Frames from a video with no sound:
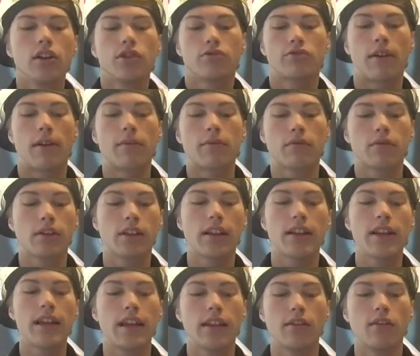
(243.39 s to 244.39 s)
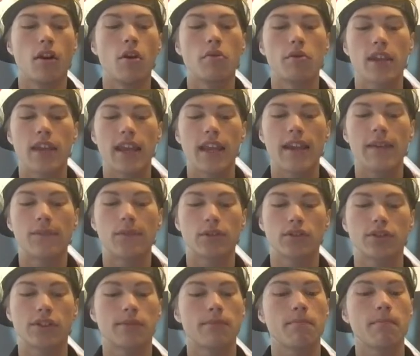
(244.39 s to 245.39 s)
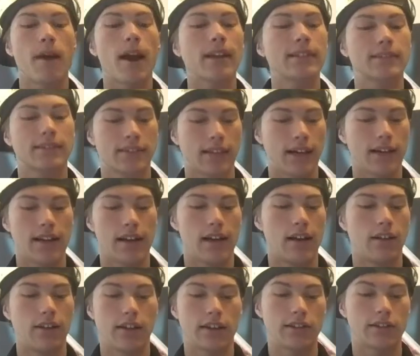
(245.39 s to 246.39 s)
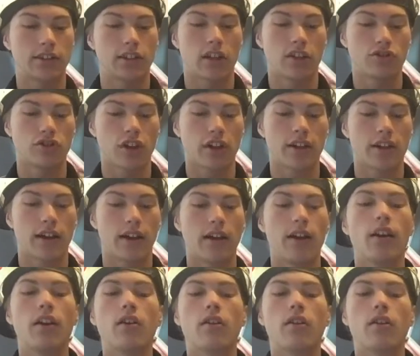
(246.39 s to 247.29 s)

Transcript: Trevor Lee and Low Key versus Matt Sydal and Sanjay Dutt.